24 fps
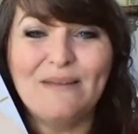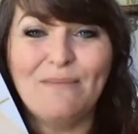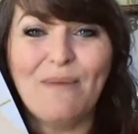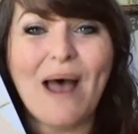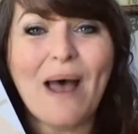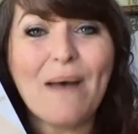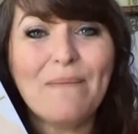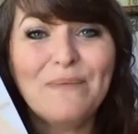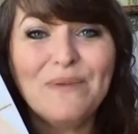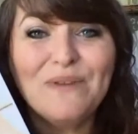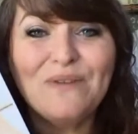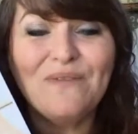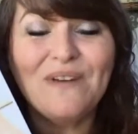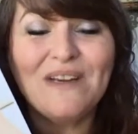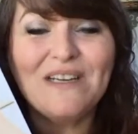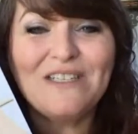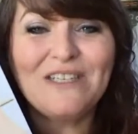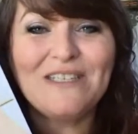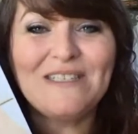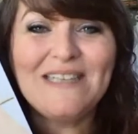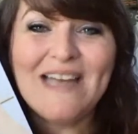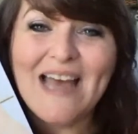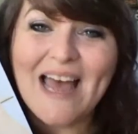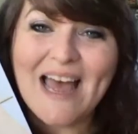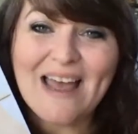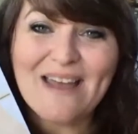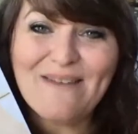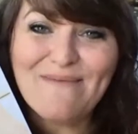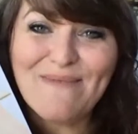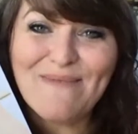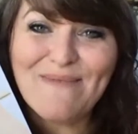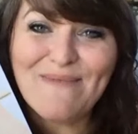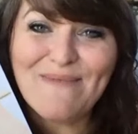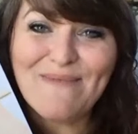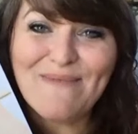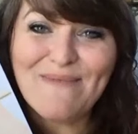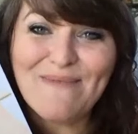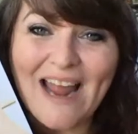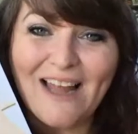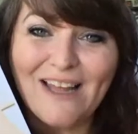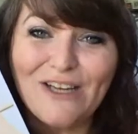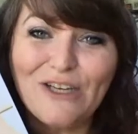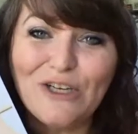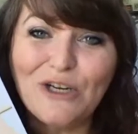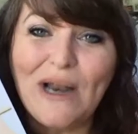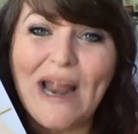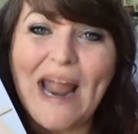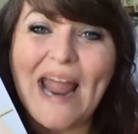put some observation time on the
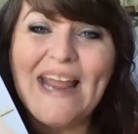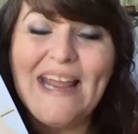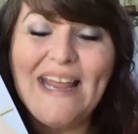calendar,